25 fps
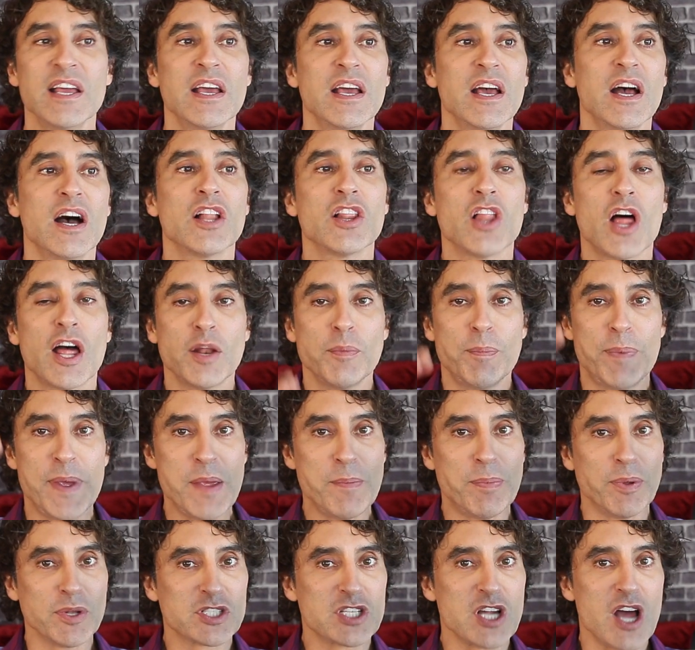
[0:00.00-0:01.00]
A lot of
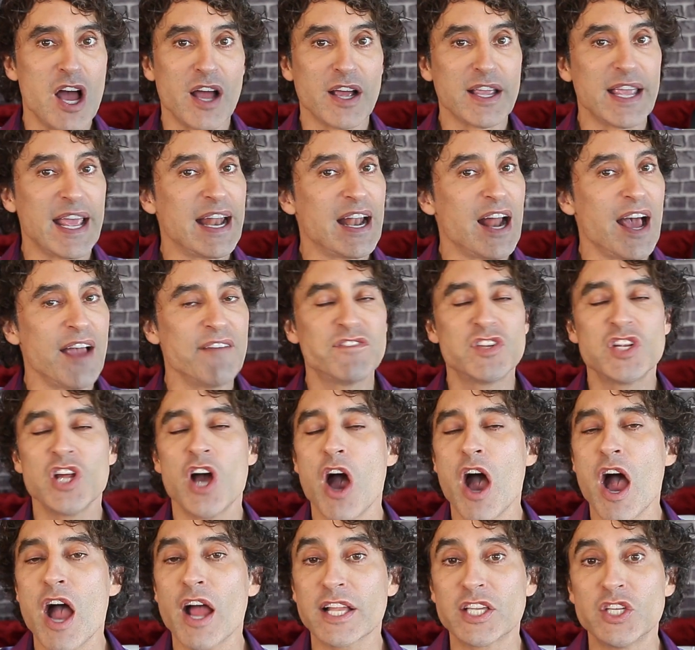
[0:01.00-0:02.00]
people talk, and I've
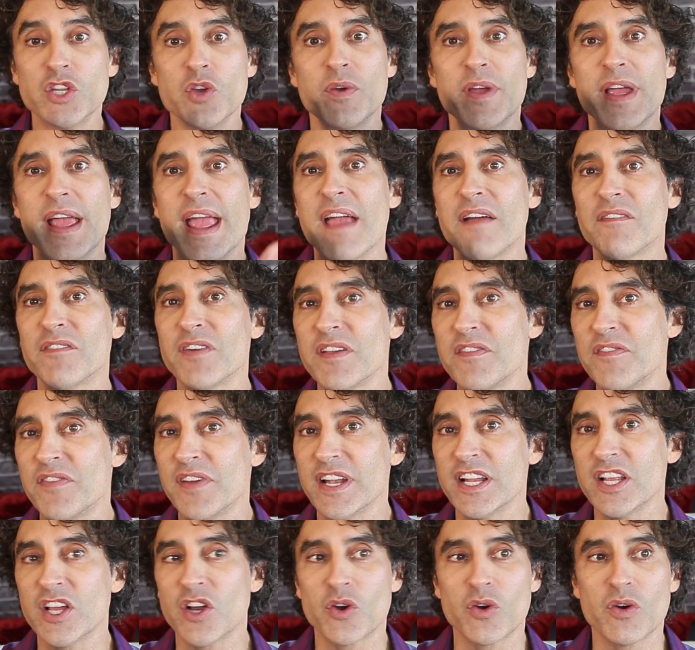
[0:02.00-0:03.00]
talked you every
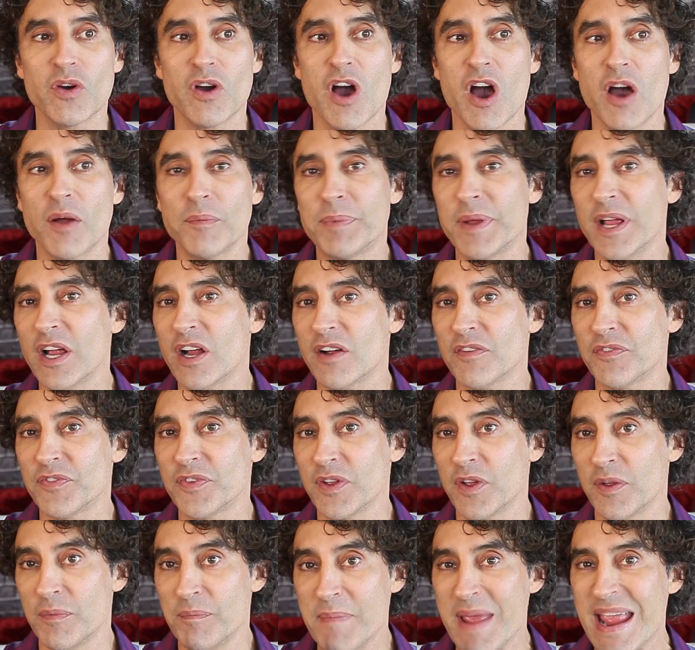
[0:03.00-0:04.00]
video on P R F
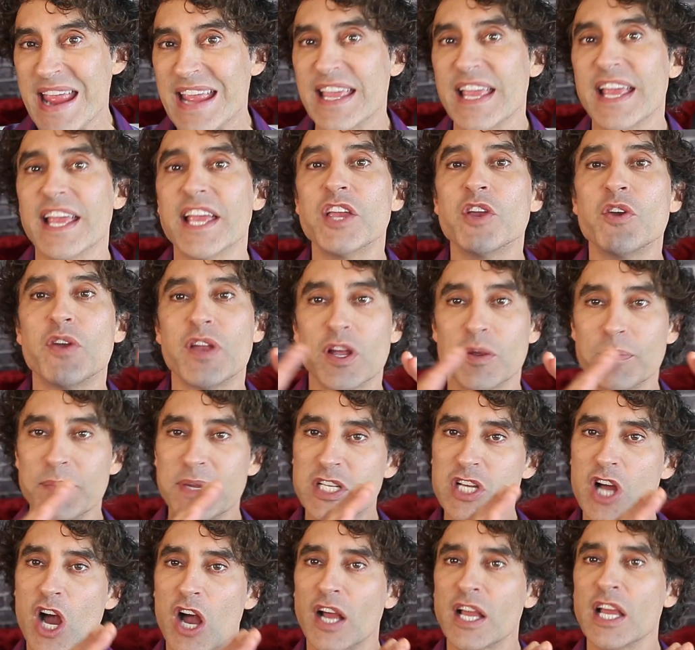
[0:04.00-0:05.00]
and making it, you hear me
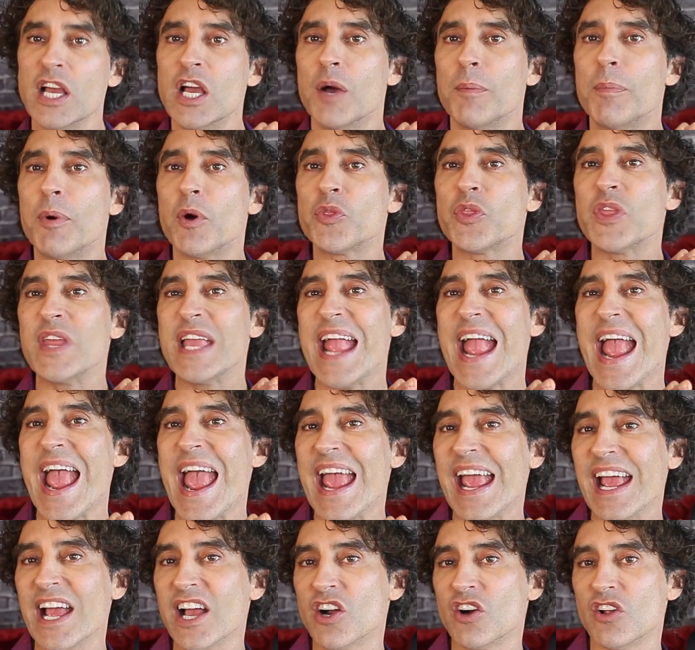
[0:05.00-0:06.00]
talk about the
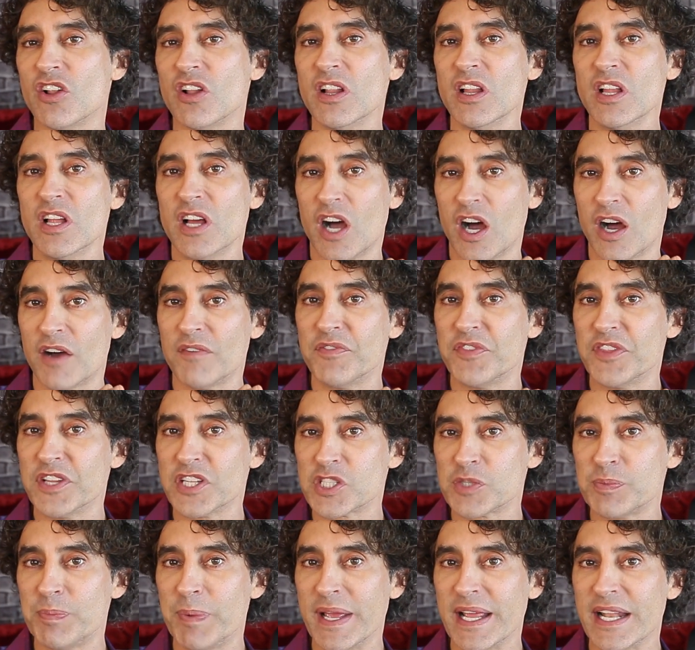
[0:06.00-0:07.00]
angle of the
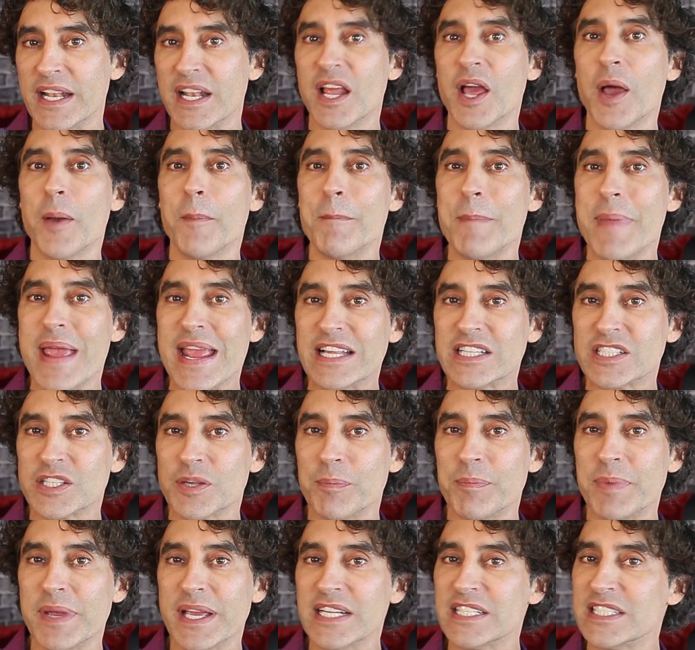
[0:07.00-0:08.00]
spin. Makes a
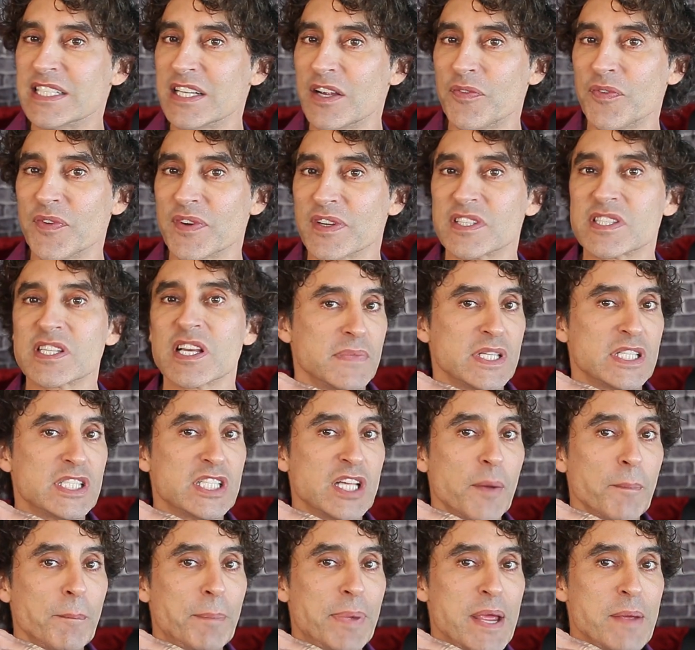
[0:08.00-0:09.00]
big difference.
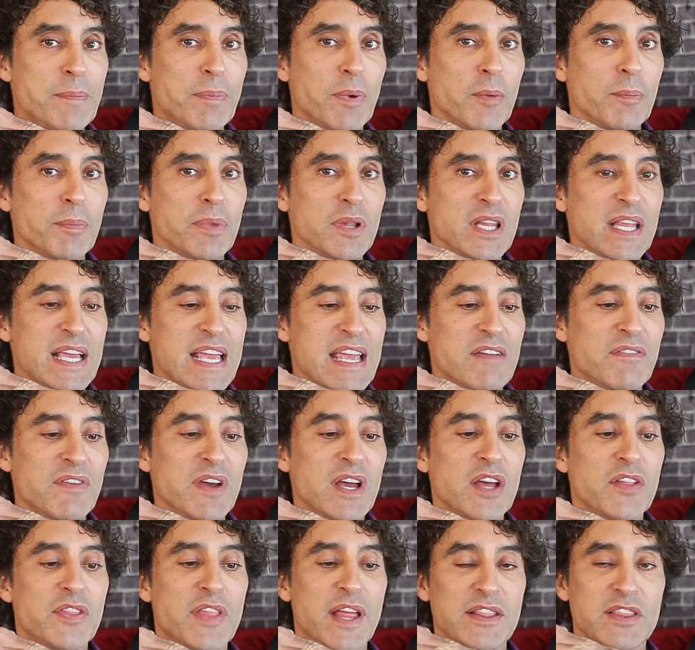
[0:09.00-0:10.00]
Some people believe
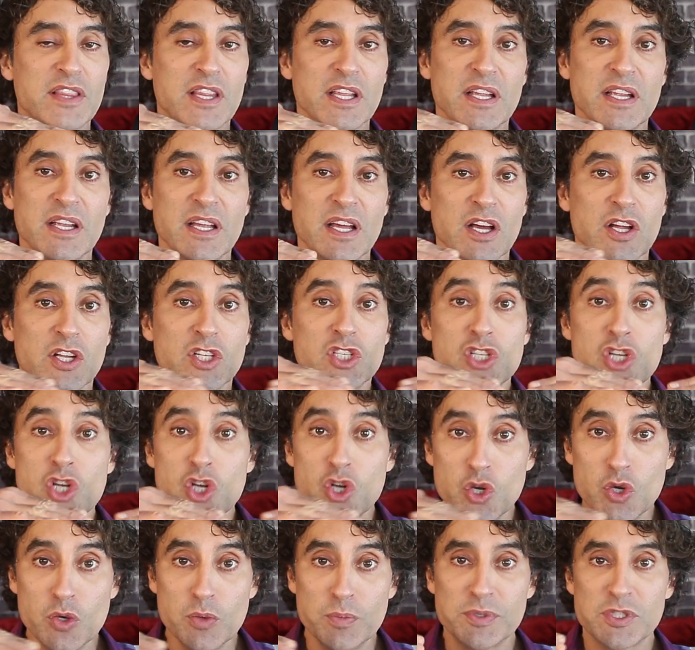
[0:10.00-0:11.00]
that the
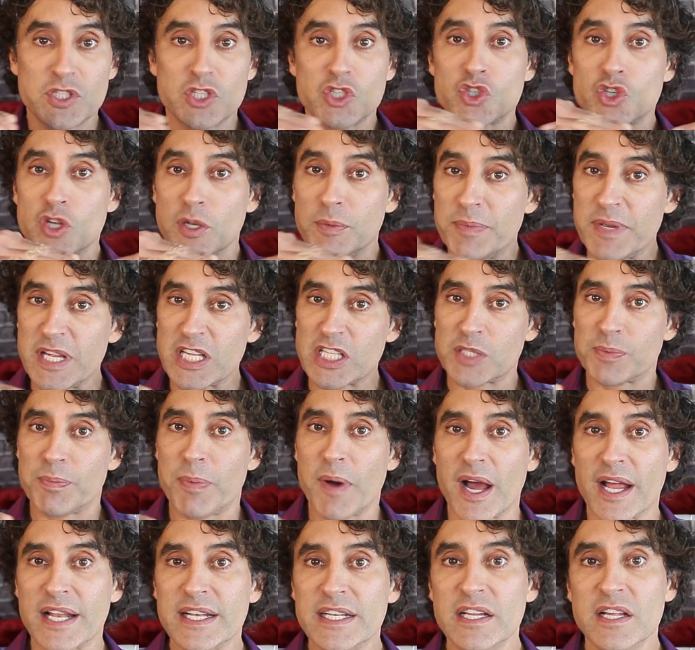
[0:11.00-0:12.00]
tubes should be
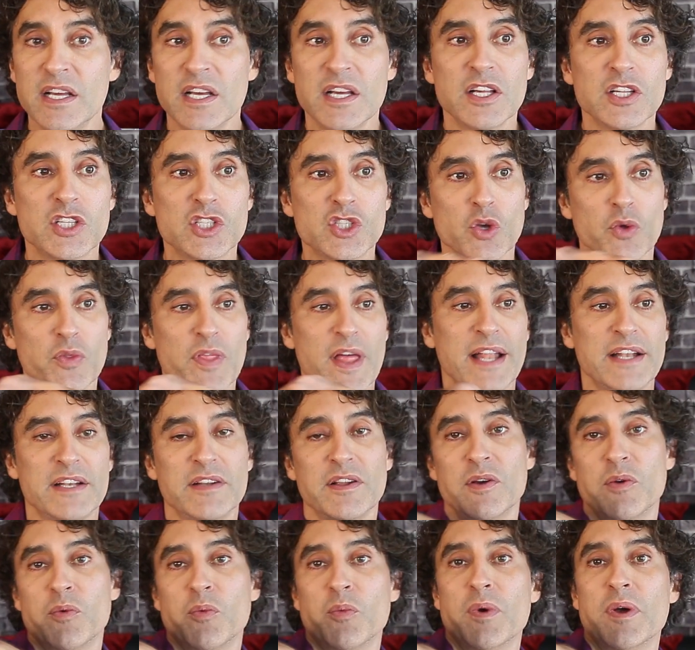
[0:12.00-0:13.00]
spun so that
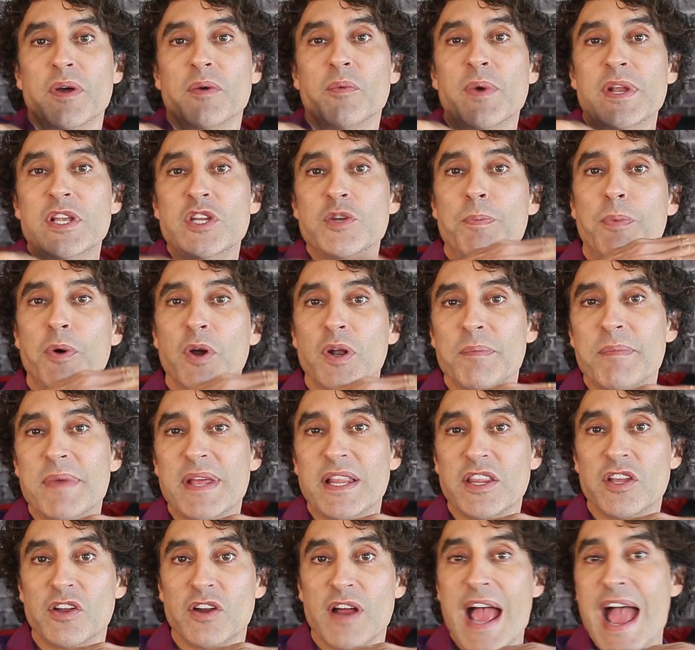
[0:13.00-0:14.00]
when you put them in,
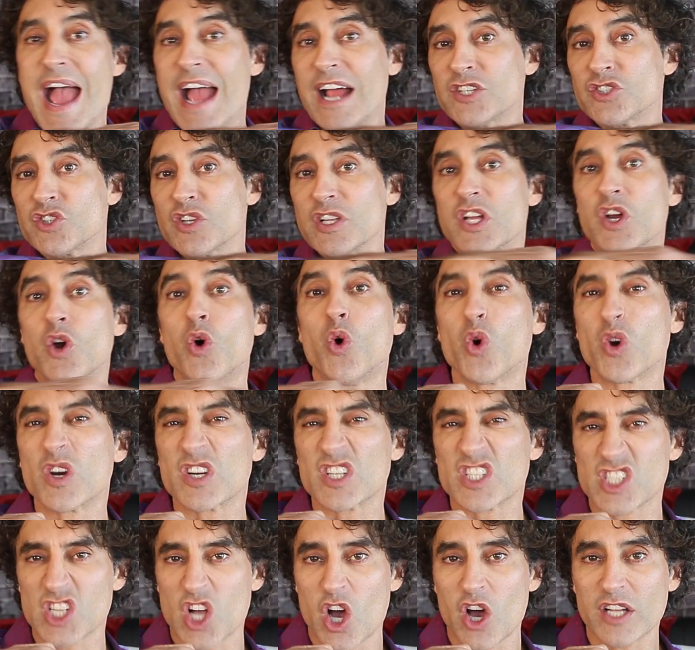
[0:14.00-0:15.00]
they're actually
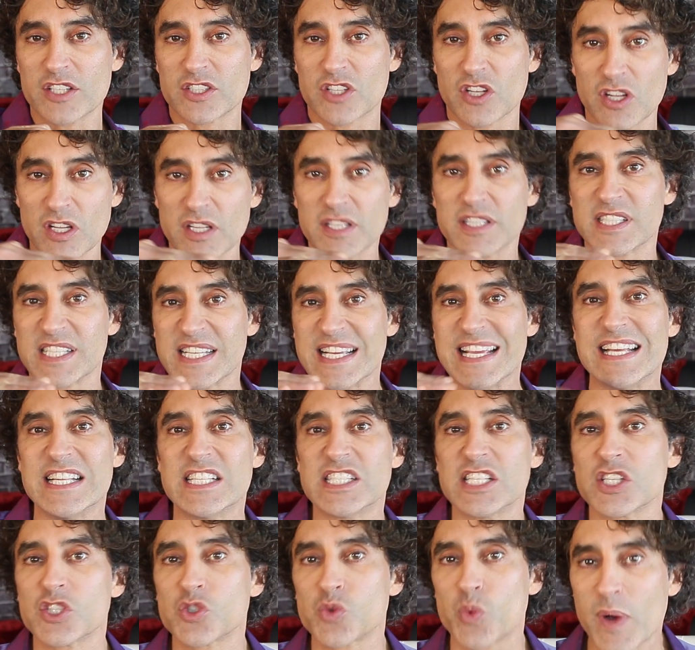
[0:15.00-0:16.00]
horizontal, is the
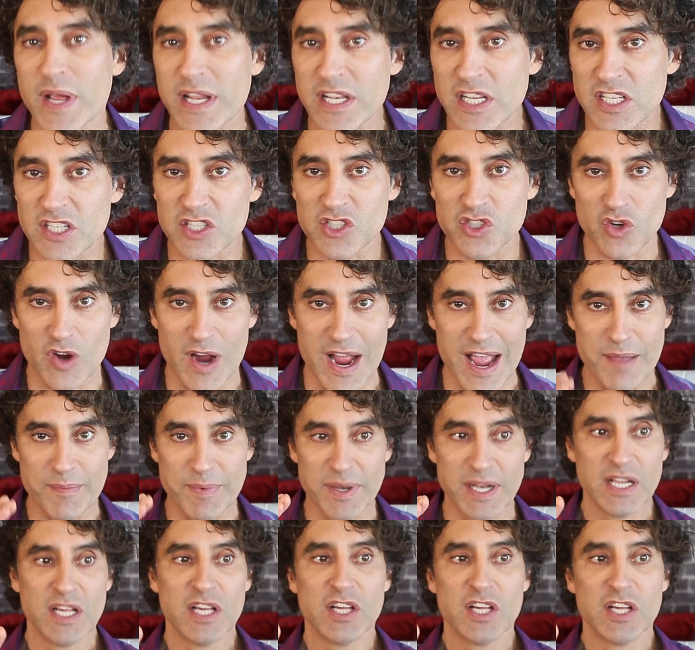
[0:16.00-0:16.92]
easiest way to describe it.